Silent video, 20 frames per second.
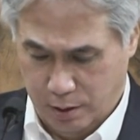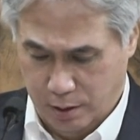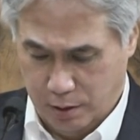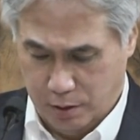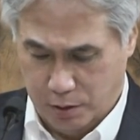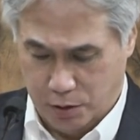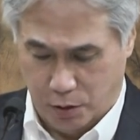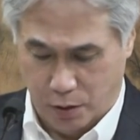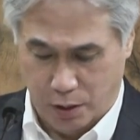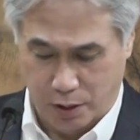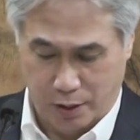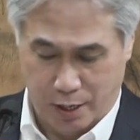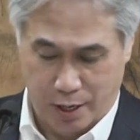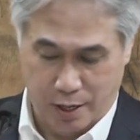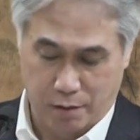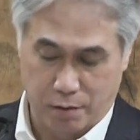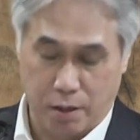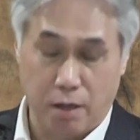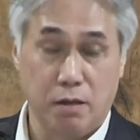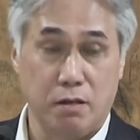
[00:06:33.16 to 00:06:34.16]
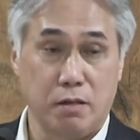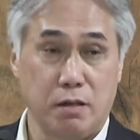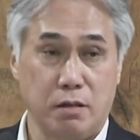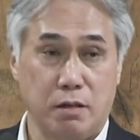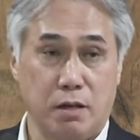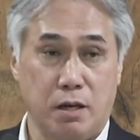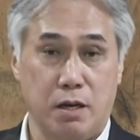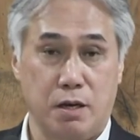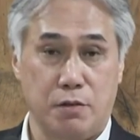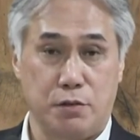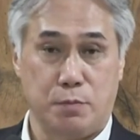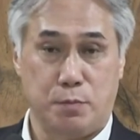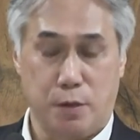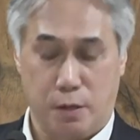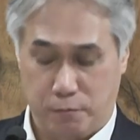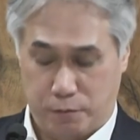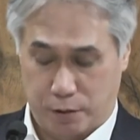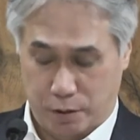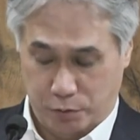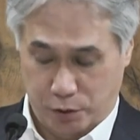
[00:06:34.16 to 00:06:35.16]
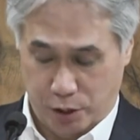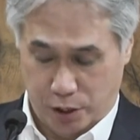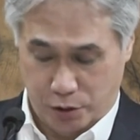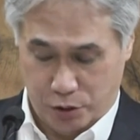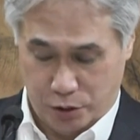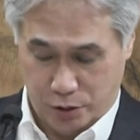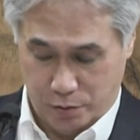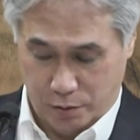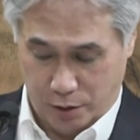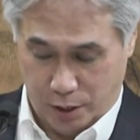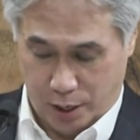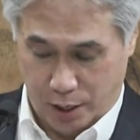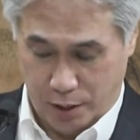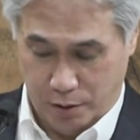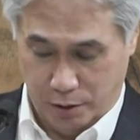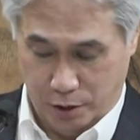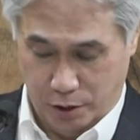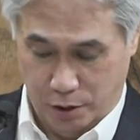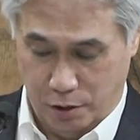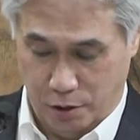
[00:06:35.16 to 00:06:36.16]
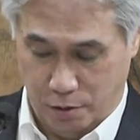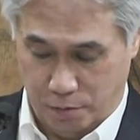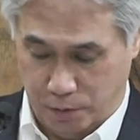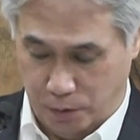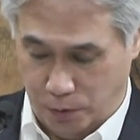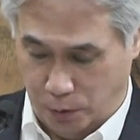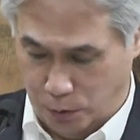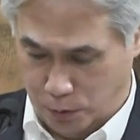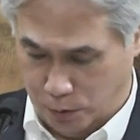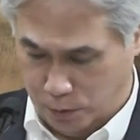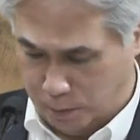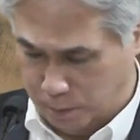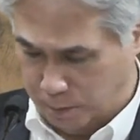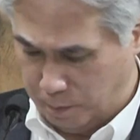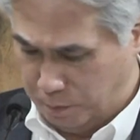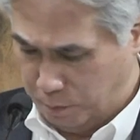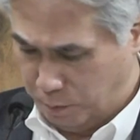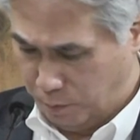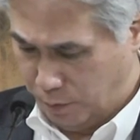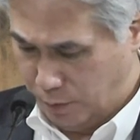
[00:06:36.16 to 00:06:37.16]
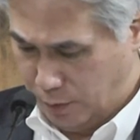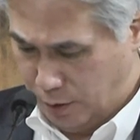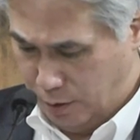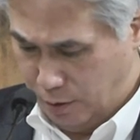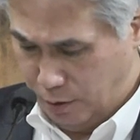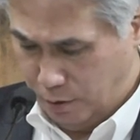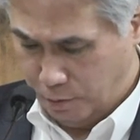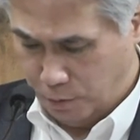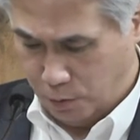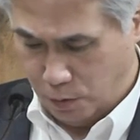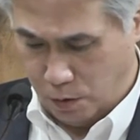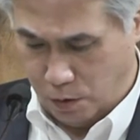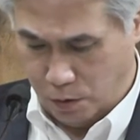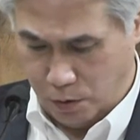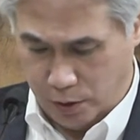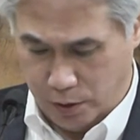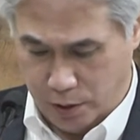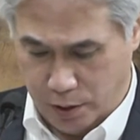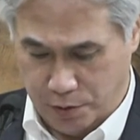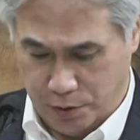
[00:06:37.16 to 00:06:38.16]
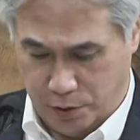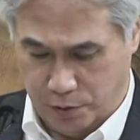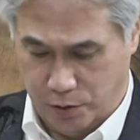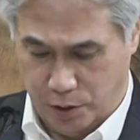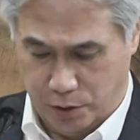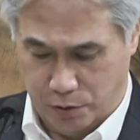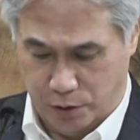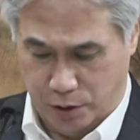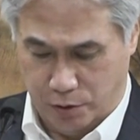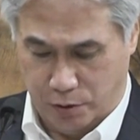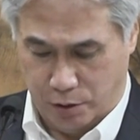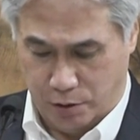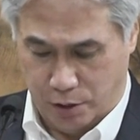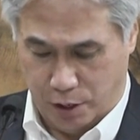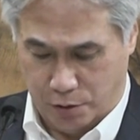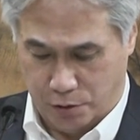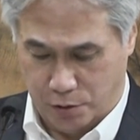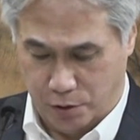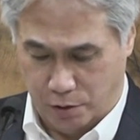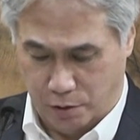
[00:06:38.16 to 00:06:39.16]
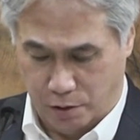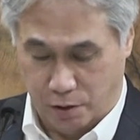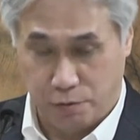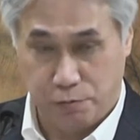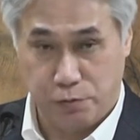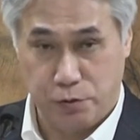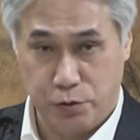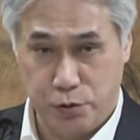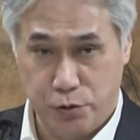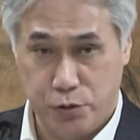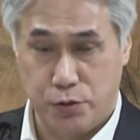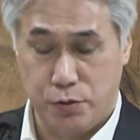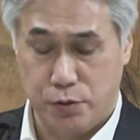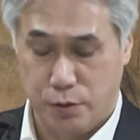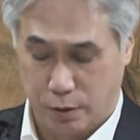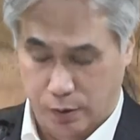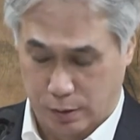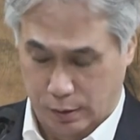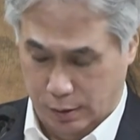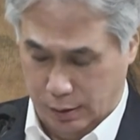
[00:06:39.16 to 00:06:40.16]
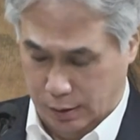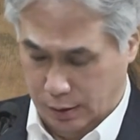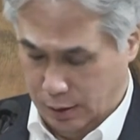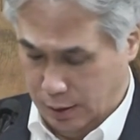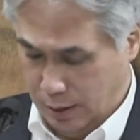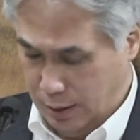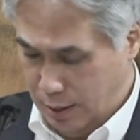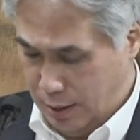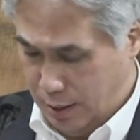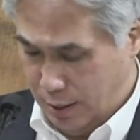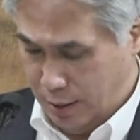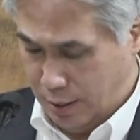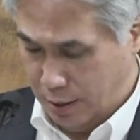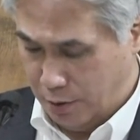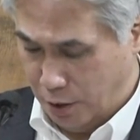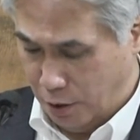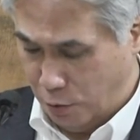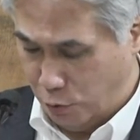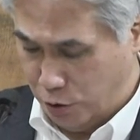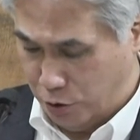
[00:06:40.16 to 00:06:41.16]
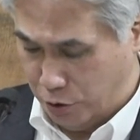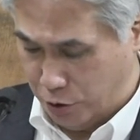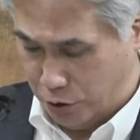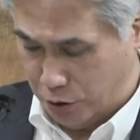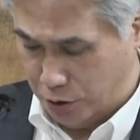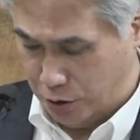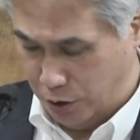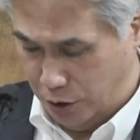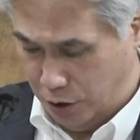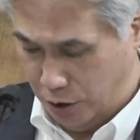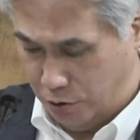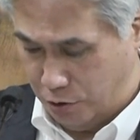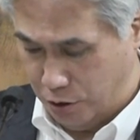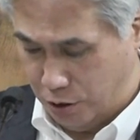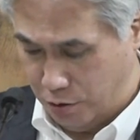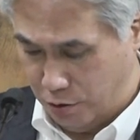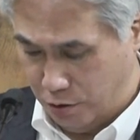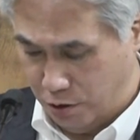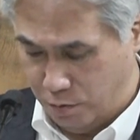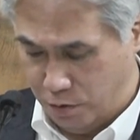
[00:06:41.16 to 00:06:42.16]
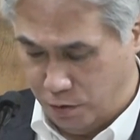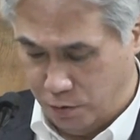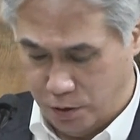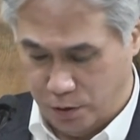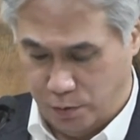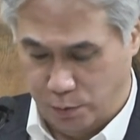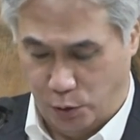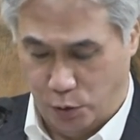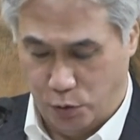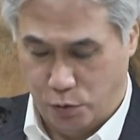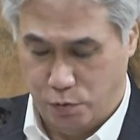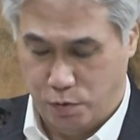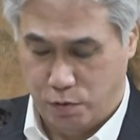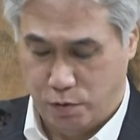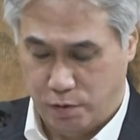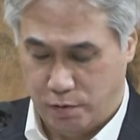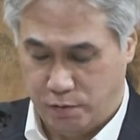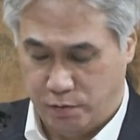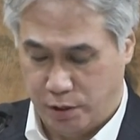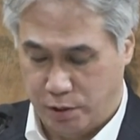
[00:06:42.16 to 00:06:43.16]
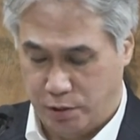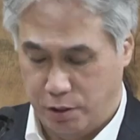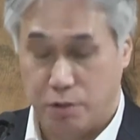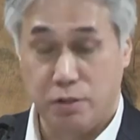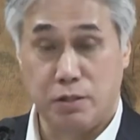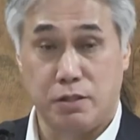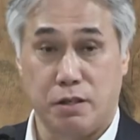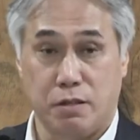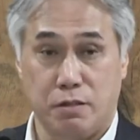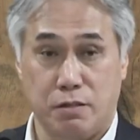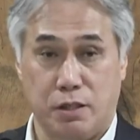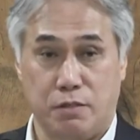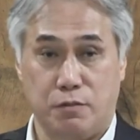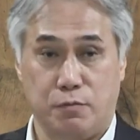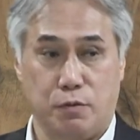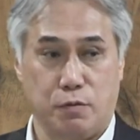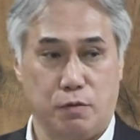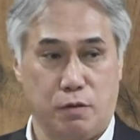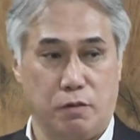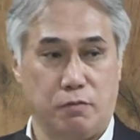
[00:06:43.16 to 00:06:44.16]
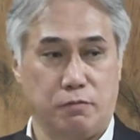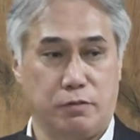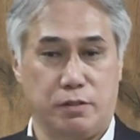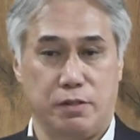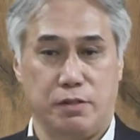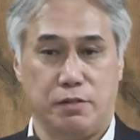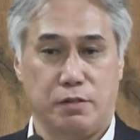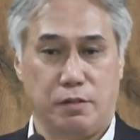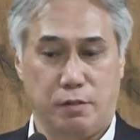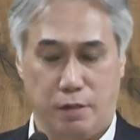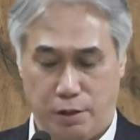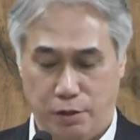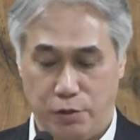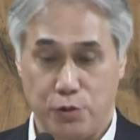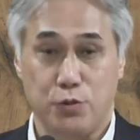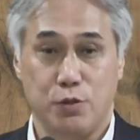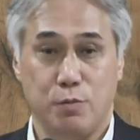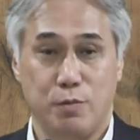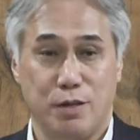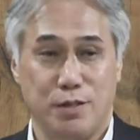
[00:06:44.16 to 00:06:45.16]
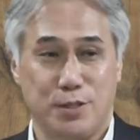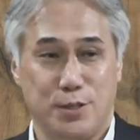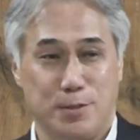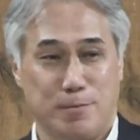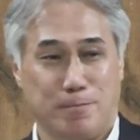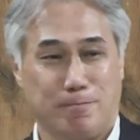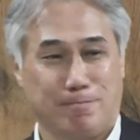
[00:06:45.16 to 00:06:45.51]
So I thank the uh, Japan Foundation and EFLU for organizing this international conference, and I wish each and every one of you a very successful conference. Thank you so much.